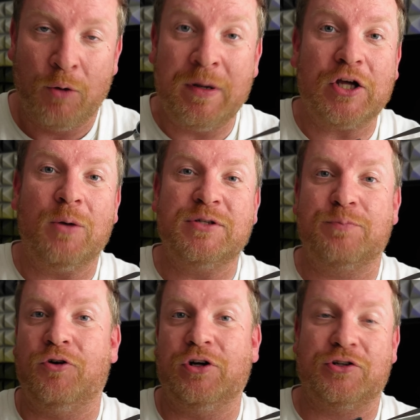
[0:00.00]
When it comes to
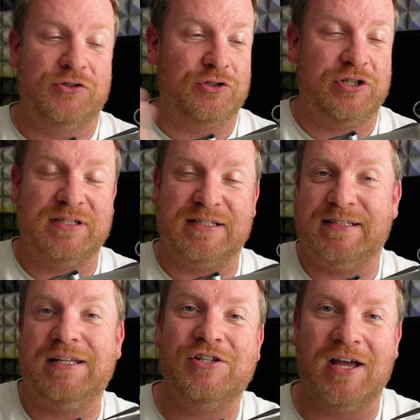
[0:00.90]
products such as
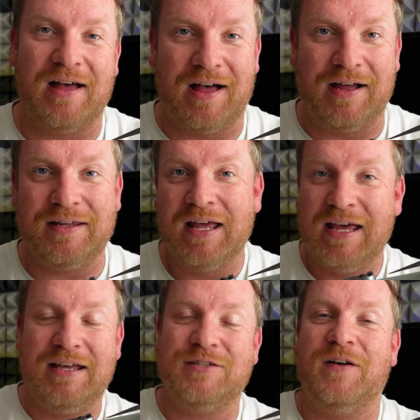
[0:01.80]
D J I,
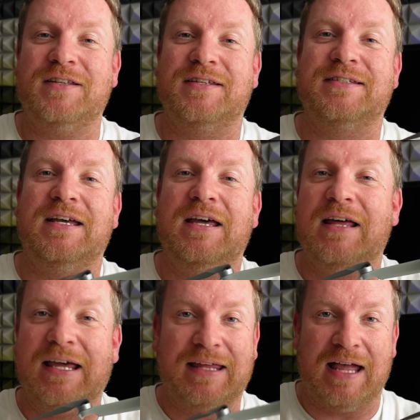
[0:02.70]
it's fair to say
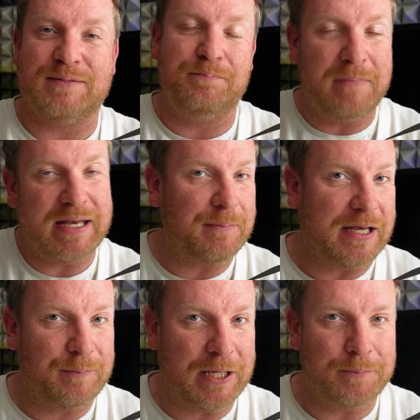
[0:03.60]
it gets many,
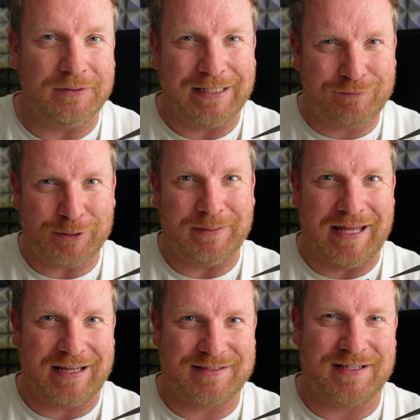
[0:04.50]
many people incredibly
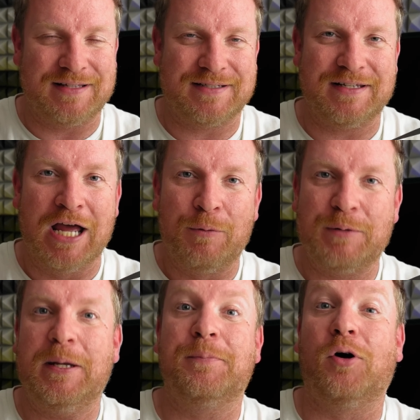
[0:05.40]
excited, with
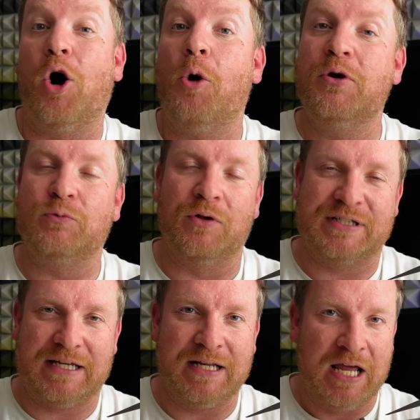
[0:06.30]
people always
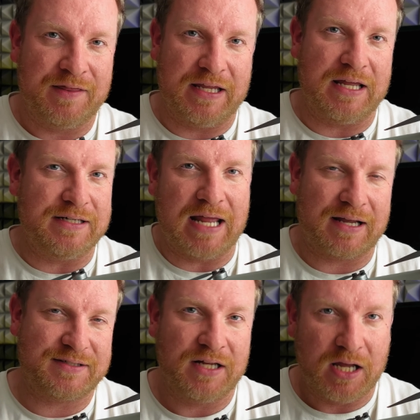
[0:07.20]
wanting the
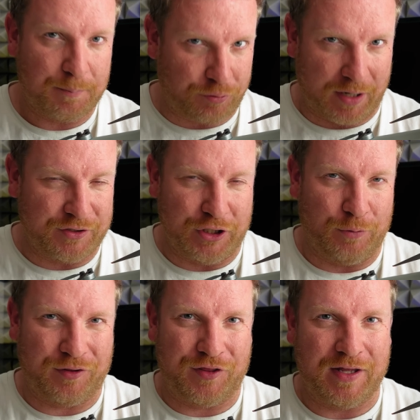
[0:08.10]
next brand new
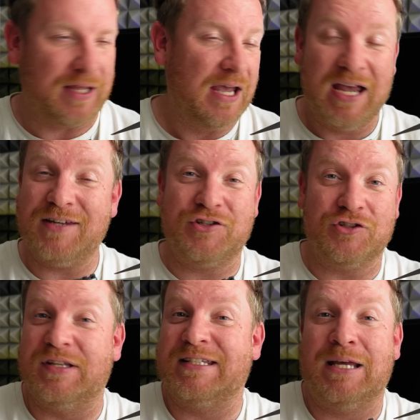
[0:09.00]
thing. It's
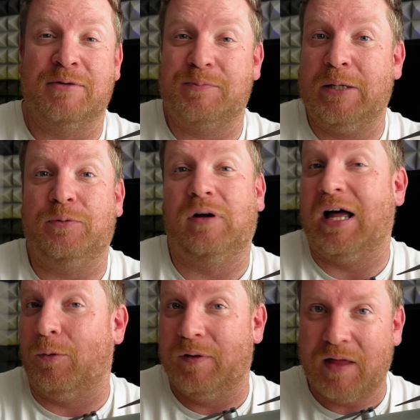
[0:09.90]
just the same as people
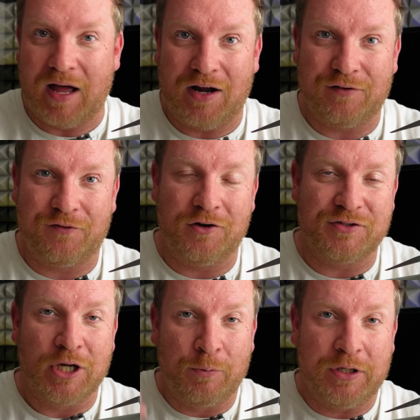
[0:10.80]
are with
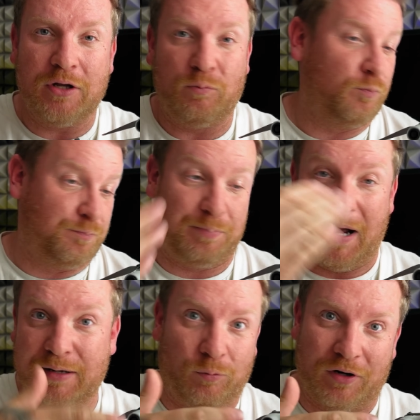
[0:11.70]
iPhones. We
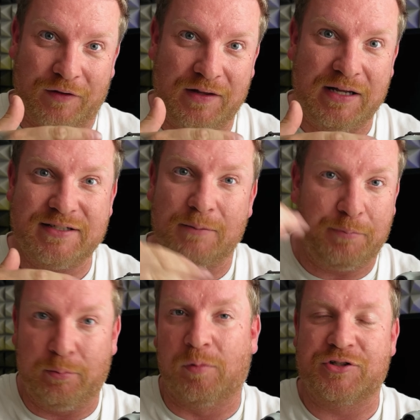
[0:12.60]
buy one of these,
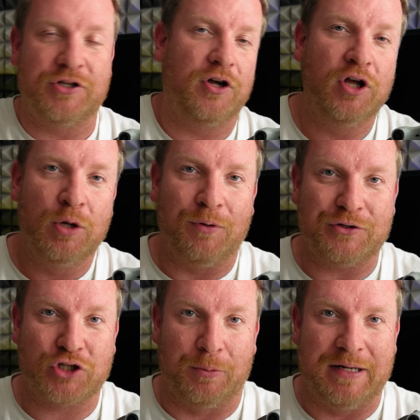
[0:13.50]
but we want to know what's
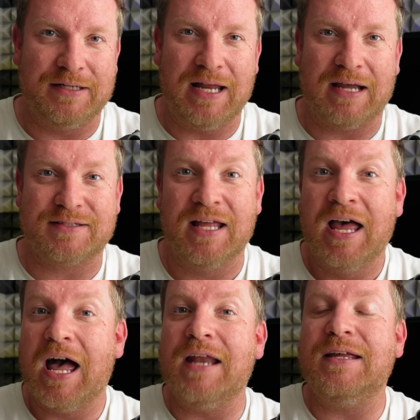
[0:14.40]
coming next.
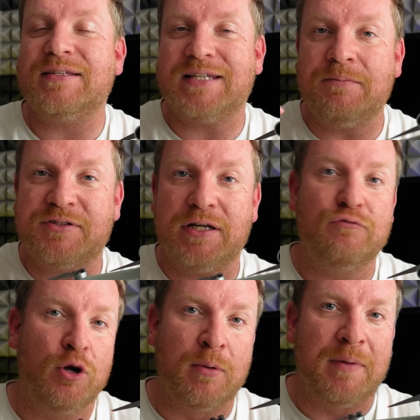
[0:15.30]
And it seems the
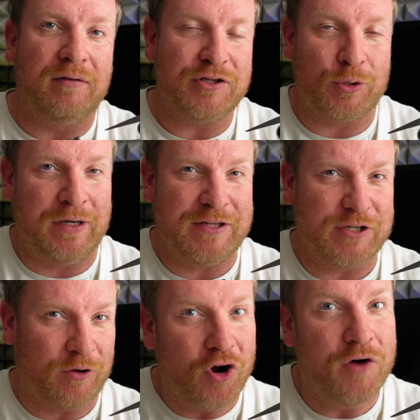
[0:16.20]
rumour mill is going
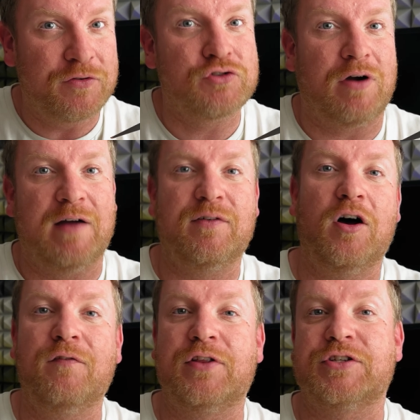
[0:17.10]
into overdrive
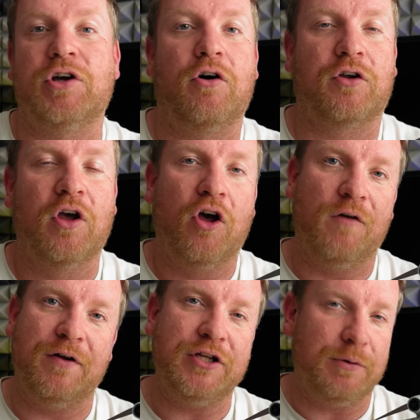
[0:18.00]
of the talk
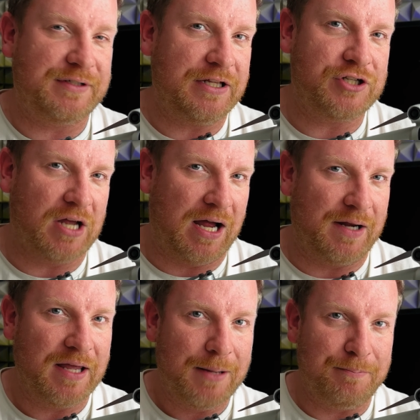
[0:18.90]
of a new D J
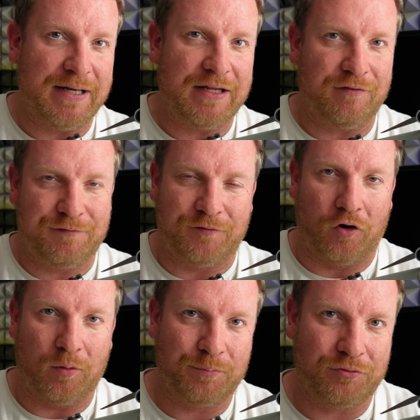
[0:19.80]
I Mini
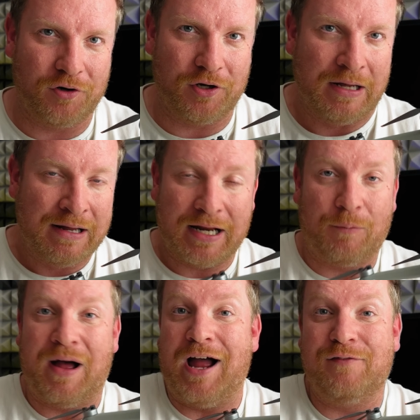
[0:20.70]
four Pro. Now,
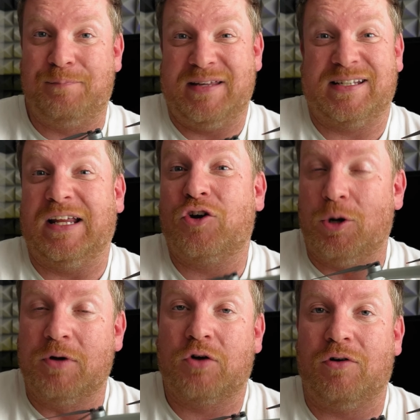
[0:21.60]
I've basically
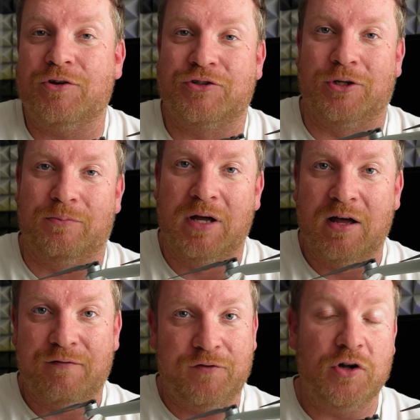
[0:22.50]
come across some
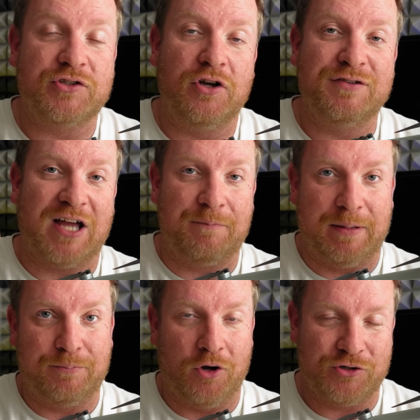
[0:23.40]
photos that have
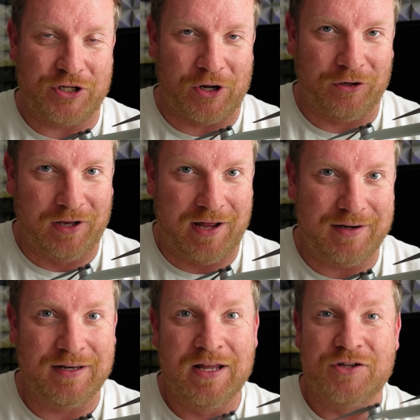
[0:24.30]
been posted
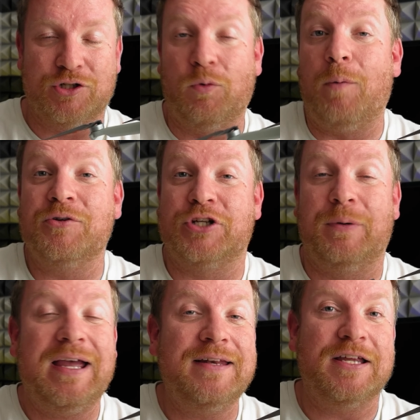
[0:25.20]
online. So what I want to
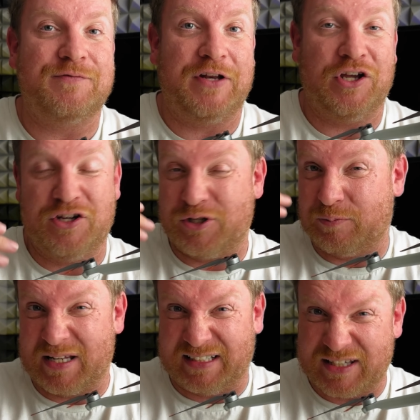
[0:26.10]
do in this video is just
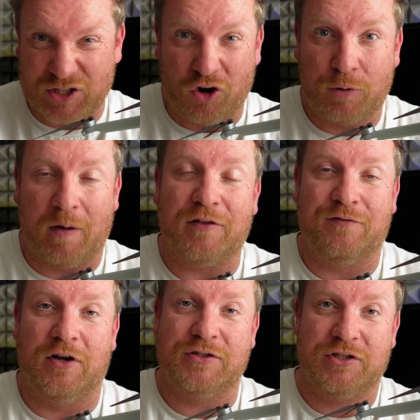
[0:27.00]
basically talk about the
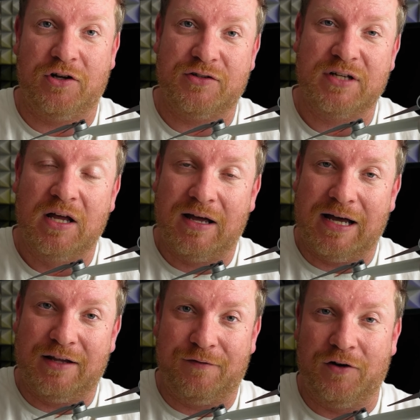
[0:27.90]
photos,
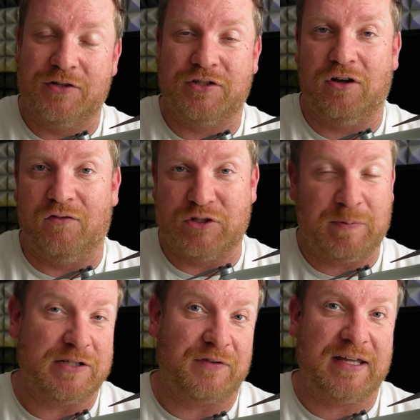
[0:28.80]
uh, the photo of the
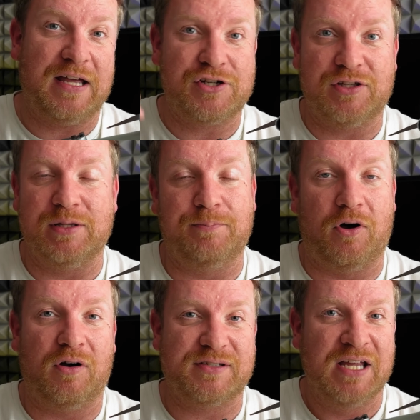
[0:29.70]
specification, the
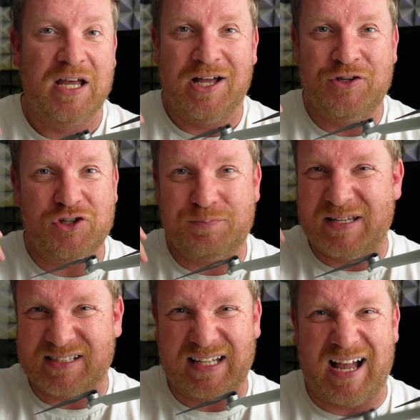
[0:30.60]
box, and just
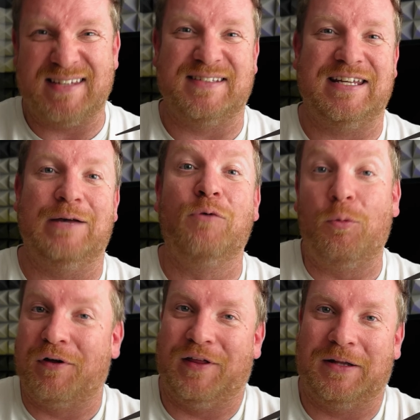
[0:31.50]
basically ascertain what
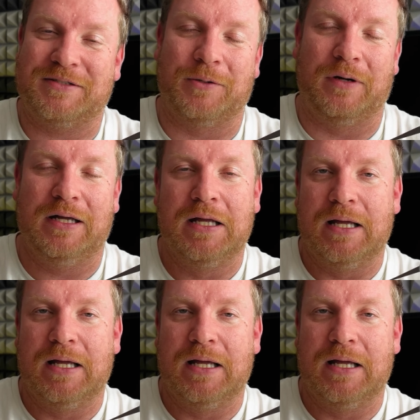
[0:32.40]
we think to it.